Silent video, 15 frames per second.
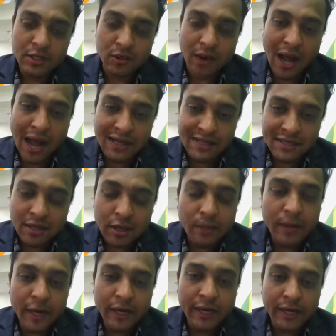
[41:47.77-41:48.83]
so
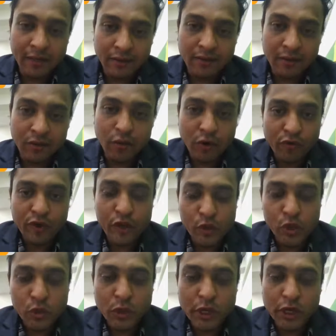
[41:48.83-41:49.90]
answerability what we
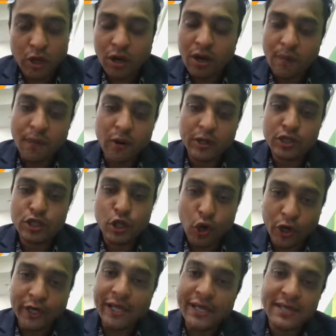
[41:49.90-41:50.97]
usually talk about is
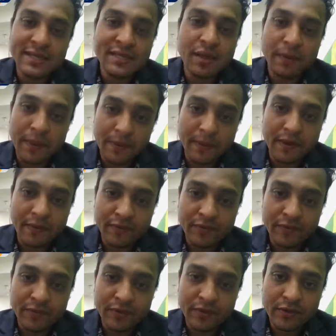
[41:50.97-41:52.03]
not easy people
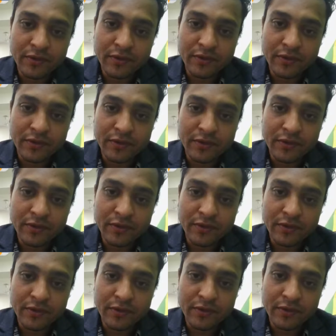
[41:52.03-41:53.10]
so you know
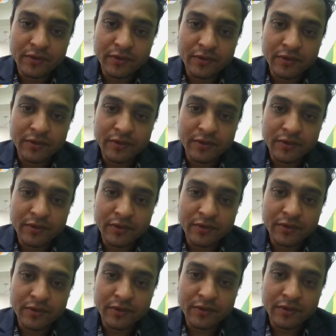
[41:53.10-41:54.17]
people those who are not able to
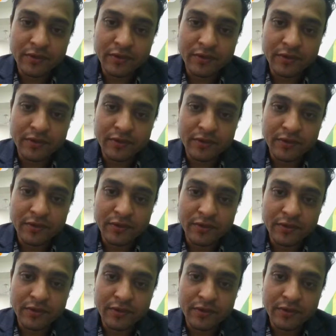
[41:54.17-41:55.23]
face the investors
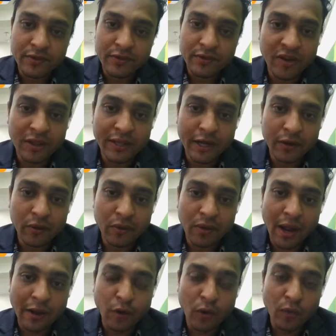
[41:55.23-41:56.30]
or if they feel that you know
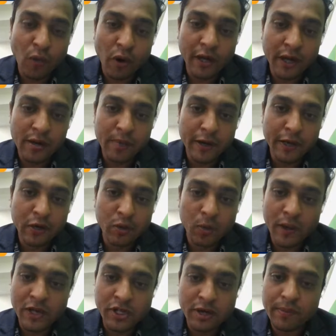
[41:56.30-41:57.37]
i don't want anybody to
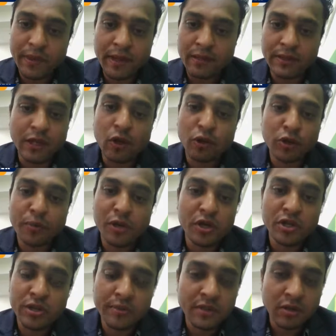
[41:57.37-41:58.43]
question me then
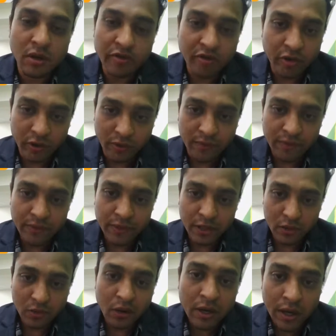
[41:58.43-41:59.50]
entrepreneurship is not for you
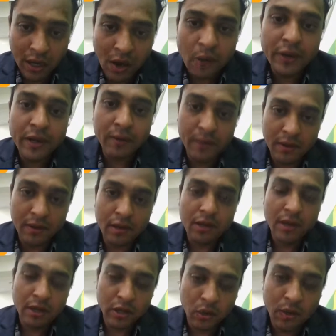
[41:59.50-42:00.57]
you are accountable
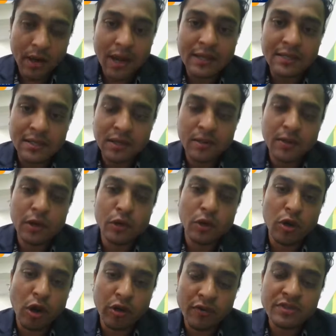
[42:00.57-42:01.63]
you are answerable to
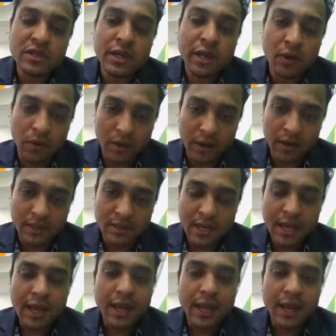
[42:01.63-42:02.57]
a lot of stakeholders